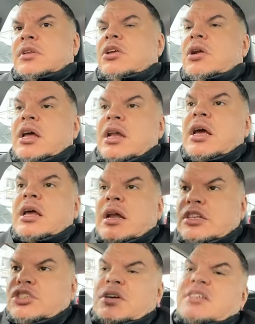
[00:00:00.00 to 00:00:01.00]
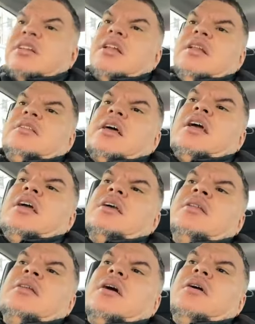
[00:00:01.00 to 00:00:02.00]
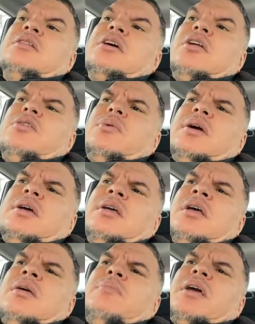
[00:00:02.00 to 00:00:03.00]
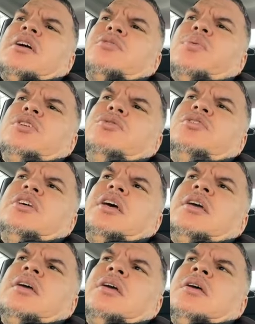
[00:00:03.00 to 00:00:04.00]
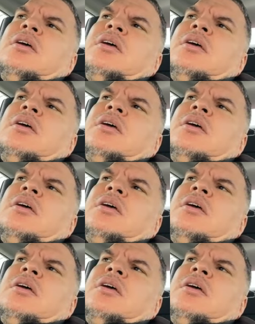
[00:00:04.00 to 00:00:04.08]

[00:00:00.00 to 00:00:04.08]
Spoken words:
And I translated that in the other way, because when you say